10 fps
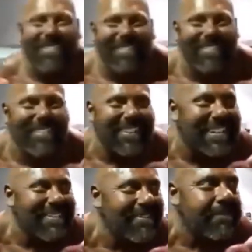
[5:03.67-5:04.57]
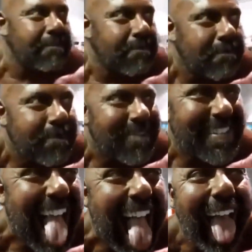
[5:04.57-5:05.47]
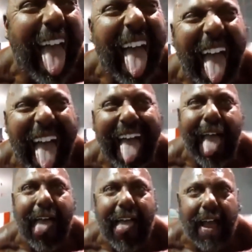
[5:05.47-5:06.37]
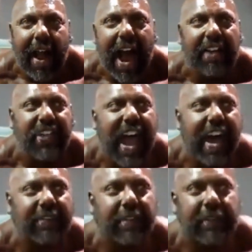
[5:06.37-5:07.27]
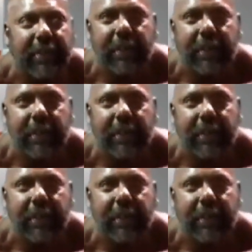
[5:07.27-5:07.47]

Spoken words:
How's that?